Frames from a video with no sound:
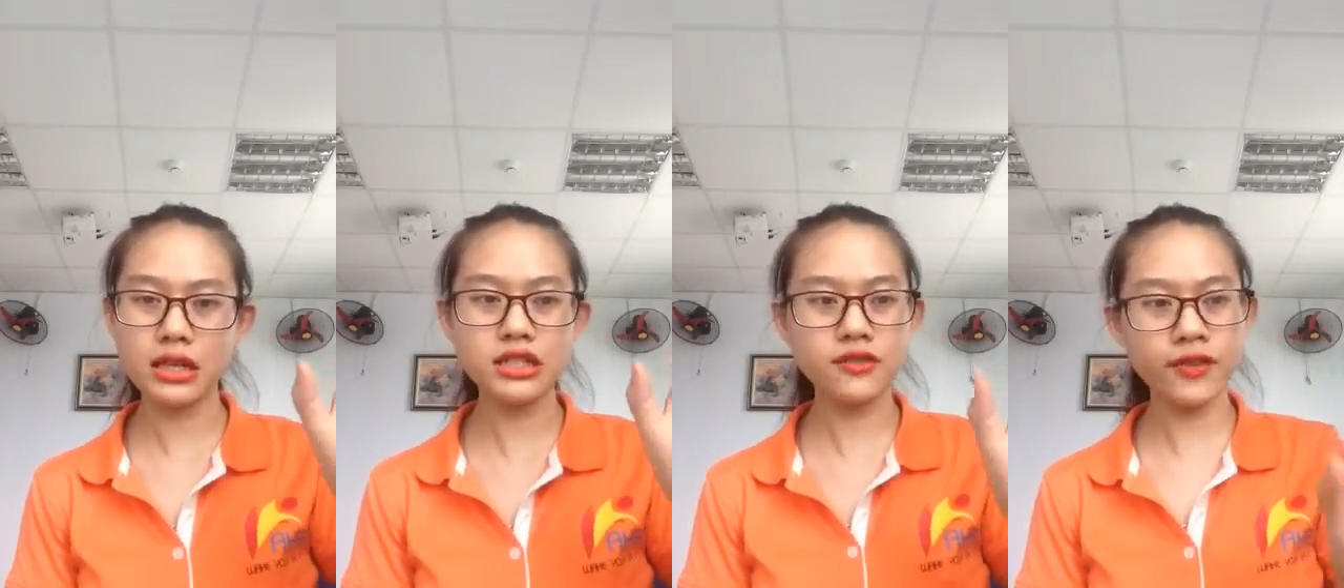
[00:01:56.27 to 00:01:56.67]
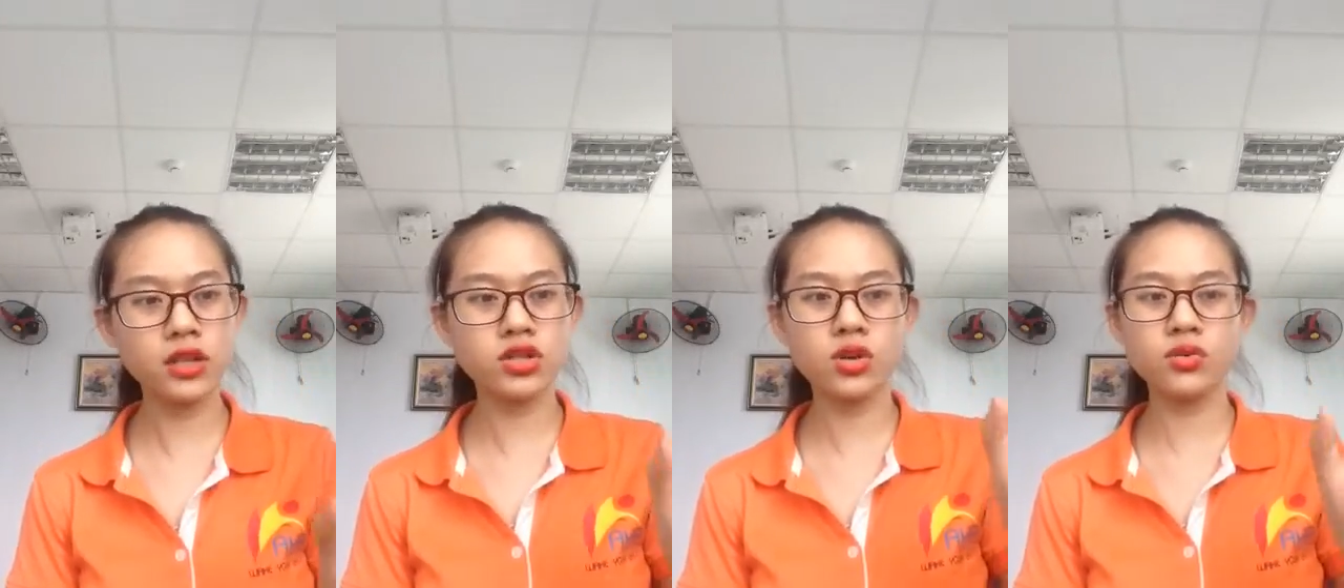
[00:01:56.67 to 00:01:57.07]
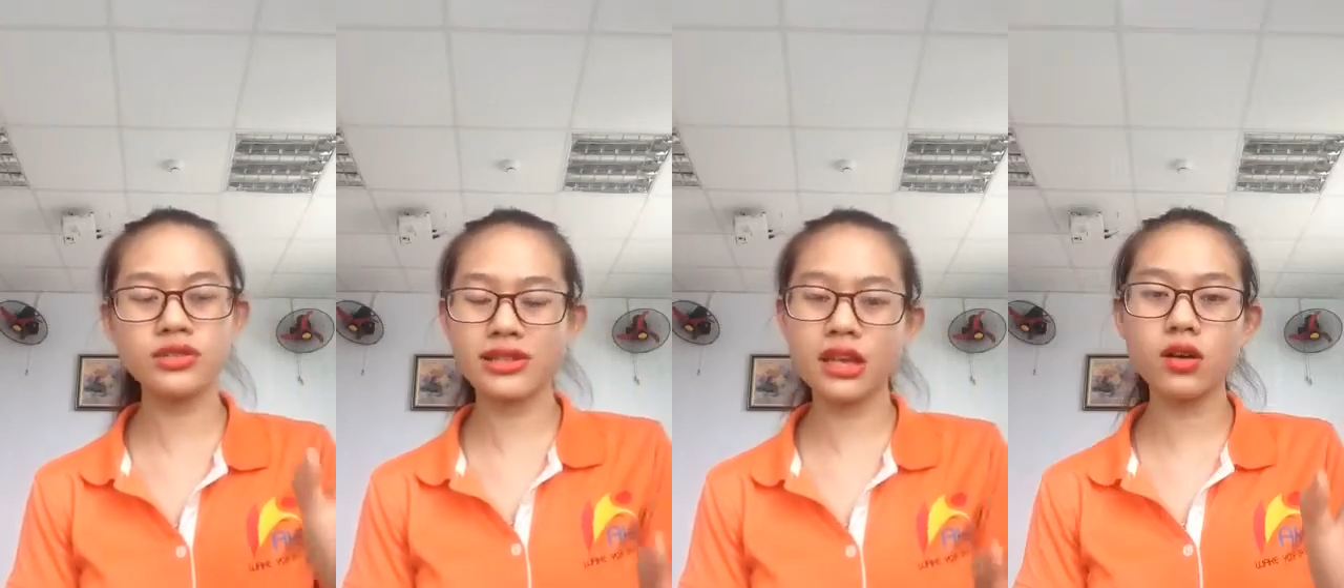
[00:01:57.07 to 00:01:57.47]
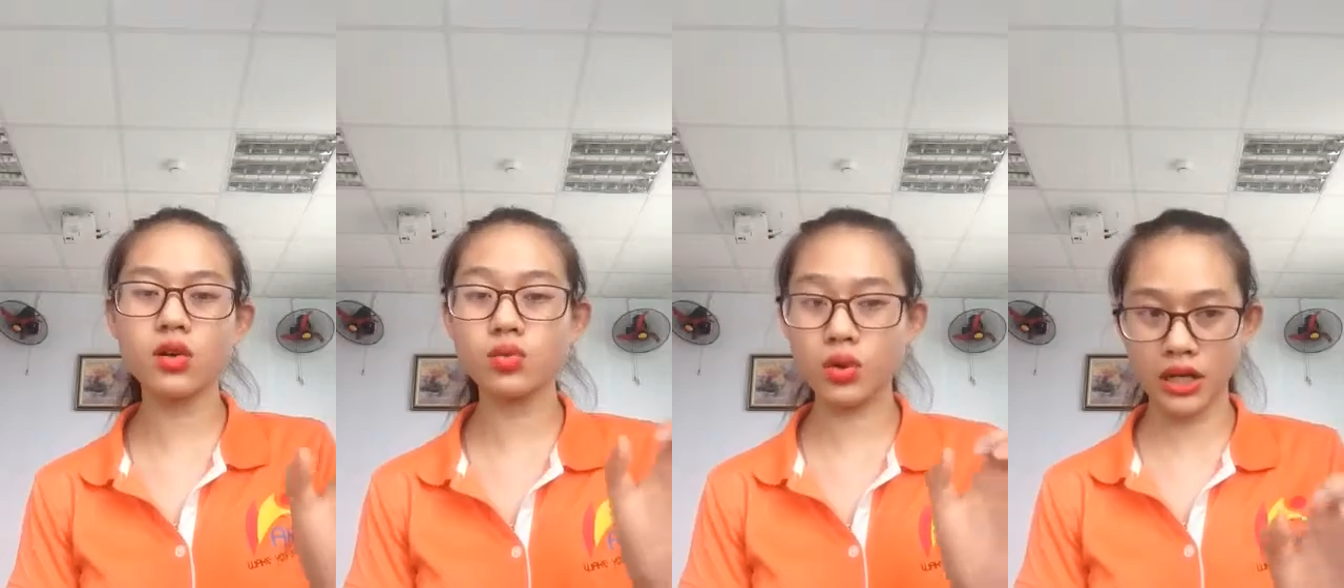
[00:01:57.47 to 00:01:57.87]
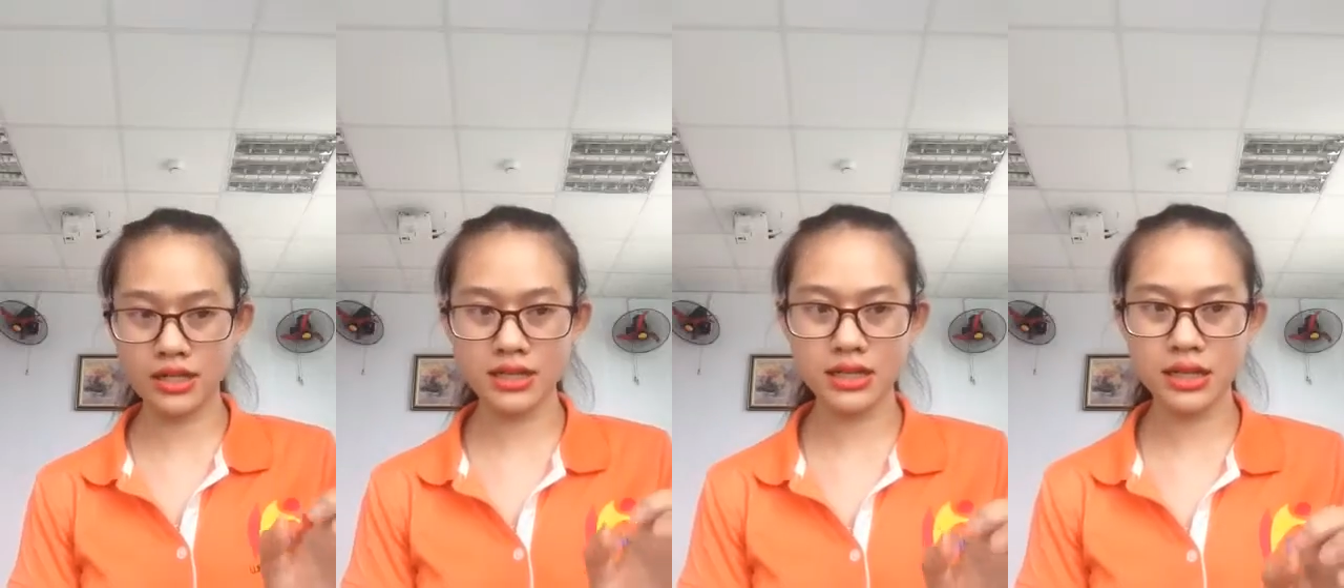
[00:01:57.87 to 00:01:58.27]
individual single
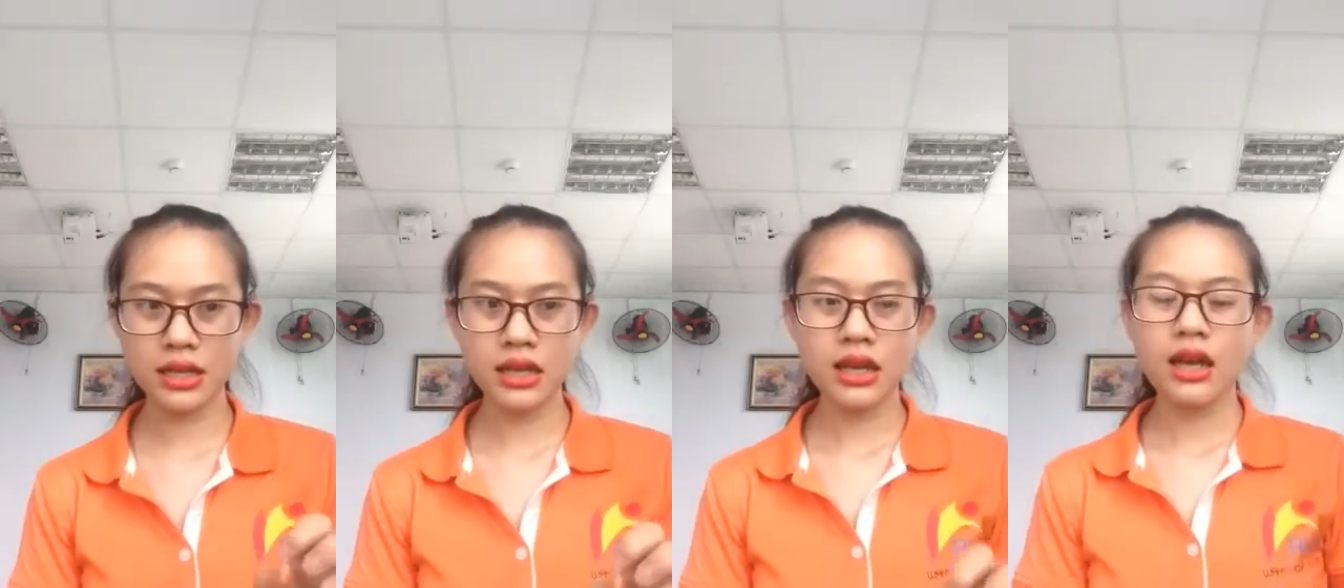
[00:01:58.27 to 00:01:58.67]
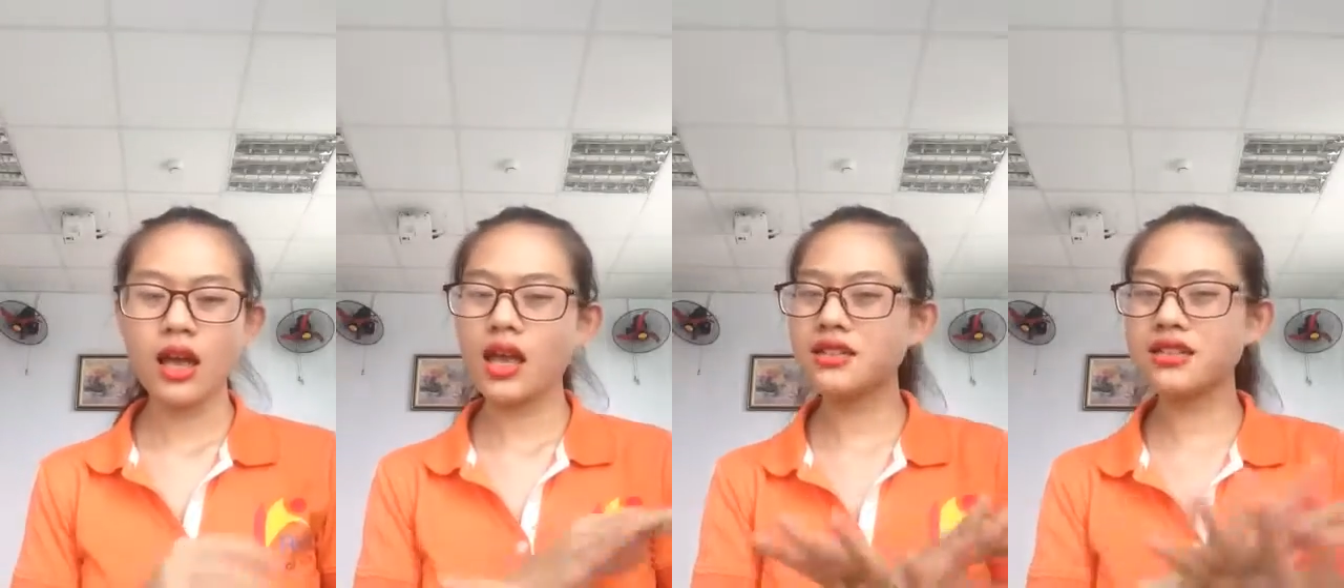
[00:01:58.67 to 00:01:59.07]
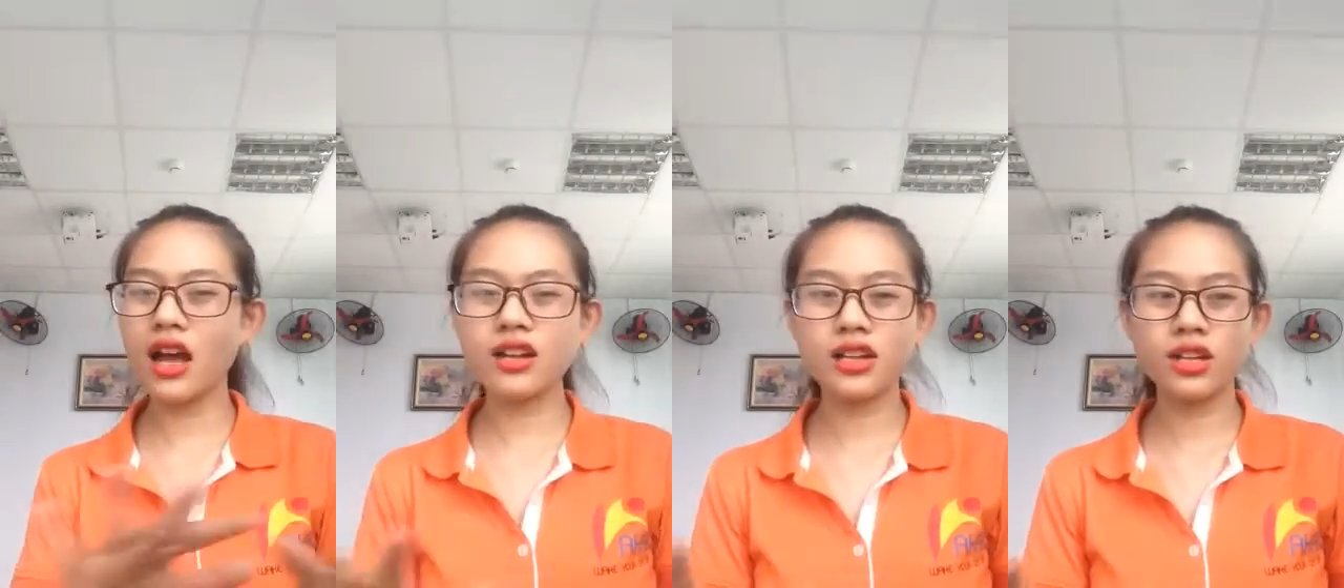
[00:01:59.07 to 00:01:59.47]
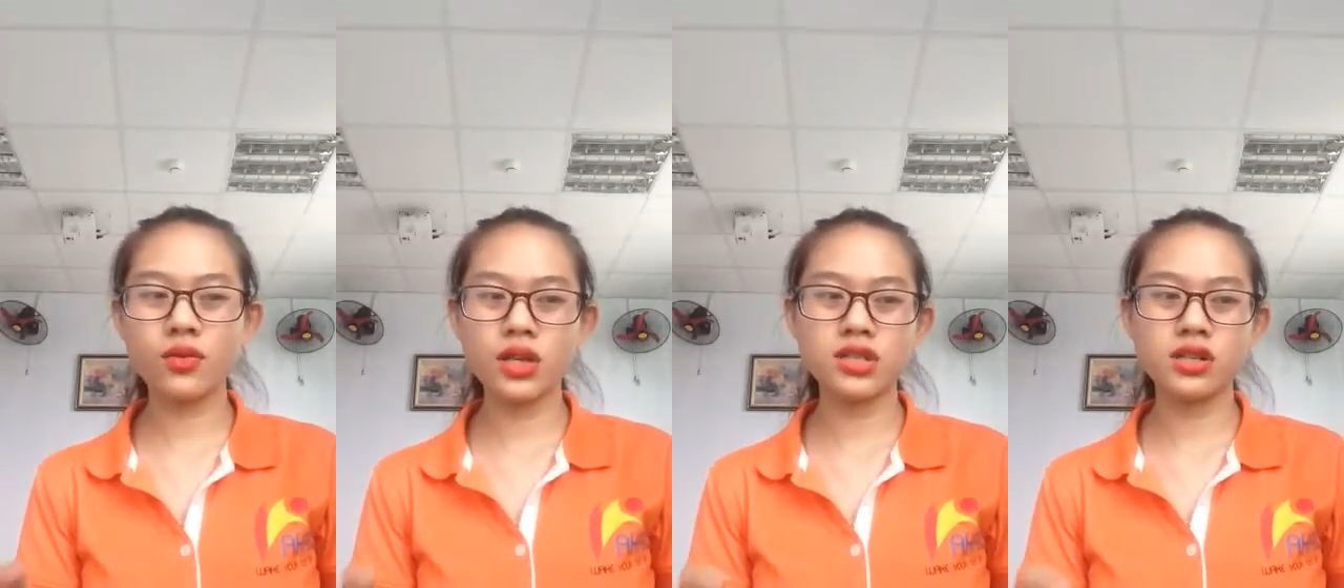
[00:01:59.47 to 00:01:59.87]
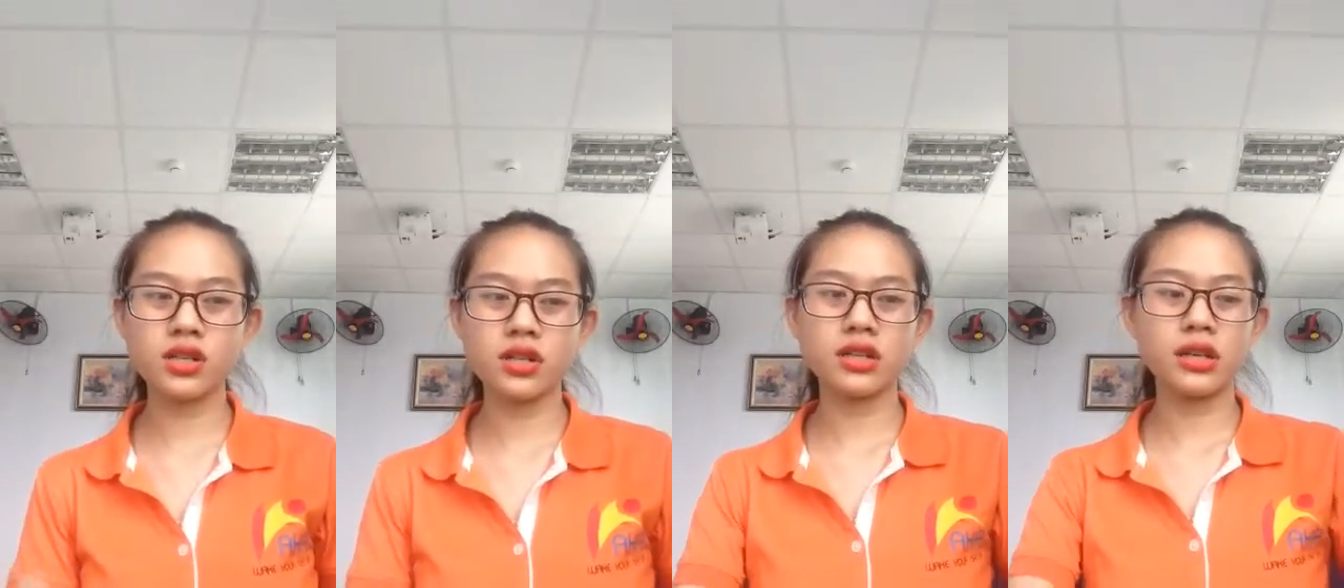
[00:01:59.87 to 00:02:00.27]
words. It's not a good way to
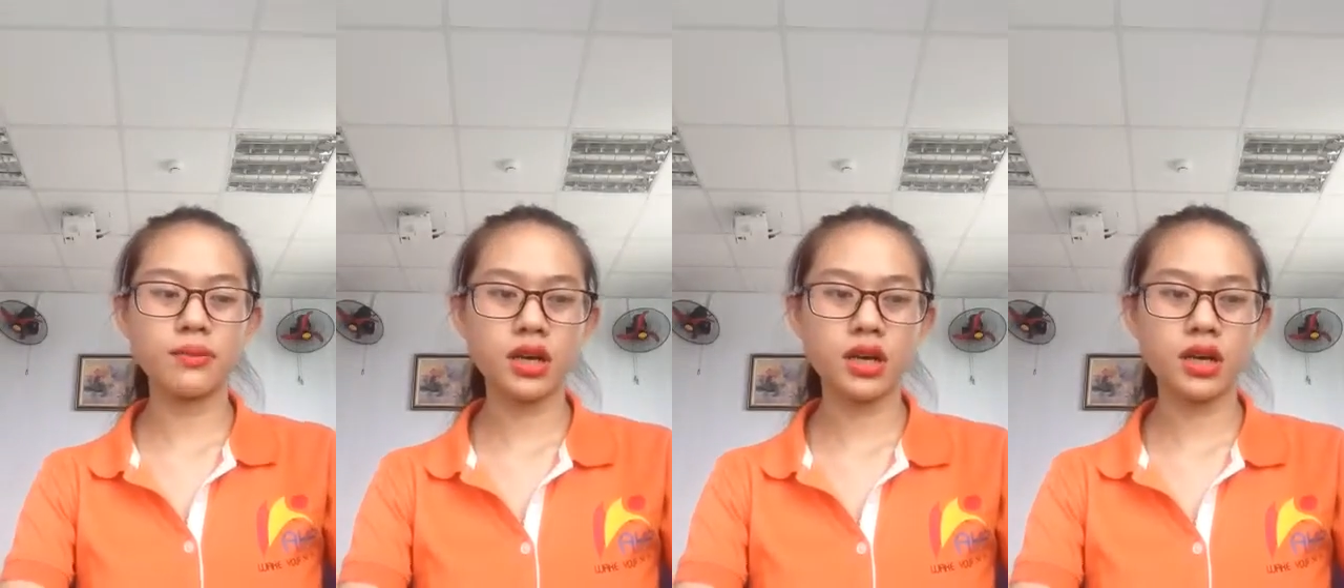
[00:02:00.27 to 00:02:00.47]
learn